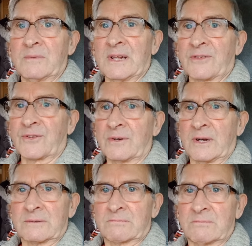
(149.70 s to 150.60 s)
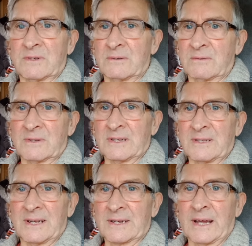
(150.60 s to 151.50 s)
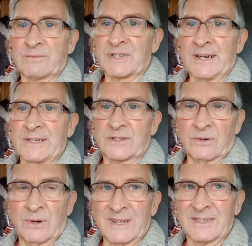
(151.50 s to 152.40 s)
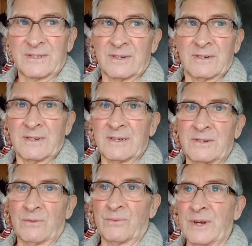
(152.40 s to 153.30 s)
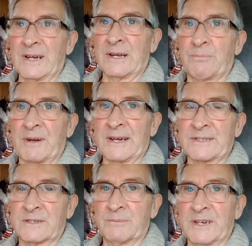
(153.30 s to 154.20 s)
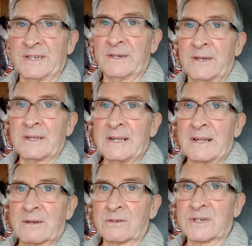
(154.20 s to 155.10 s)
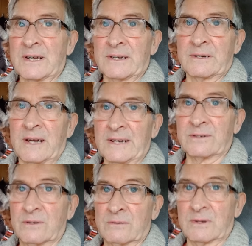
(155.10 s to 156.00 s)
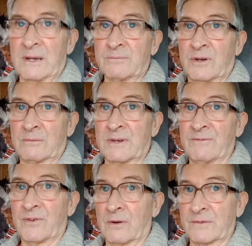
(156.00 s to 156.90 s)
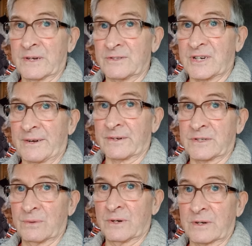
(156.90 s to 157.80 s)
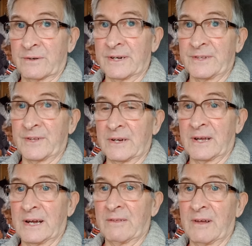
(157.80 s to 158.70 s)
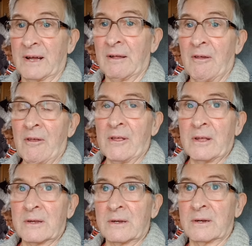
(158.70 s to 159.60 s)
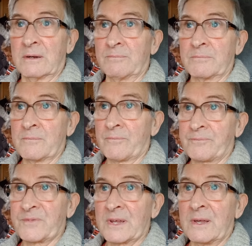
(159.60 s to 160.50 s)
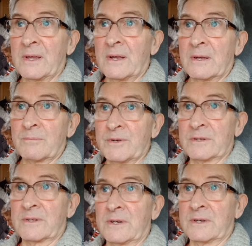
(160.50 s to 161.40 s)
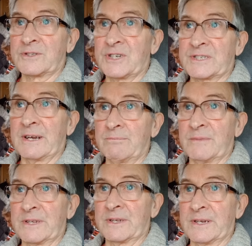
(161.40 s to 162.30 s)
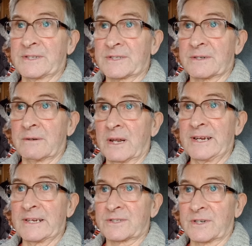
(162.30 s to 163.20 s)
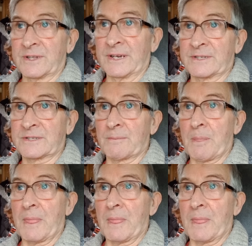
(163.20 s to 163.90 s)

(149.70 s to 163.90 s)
I thought, I kept saying to her, "Well, it don't really apply to me, because I'm not involved in charity work or anything like that." But she sent me this link to this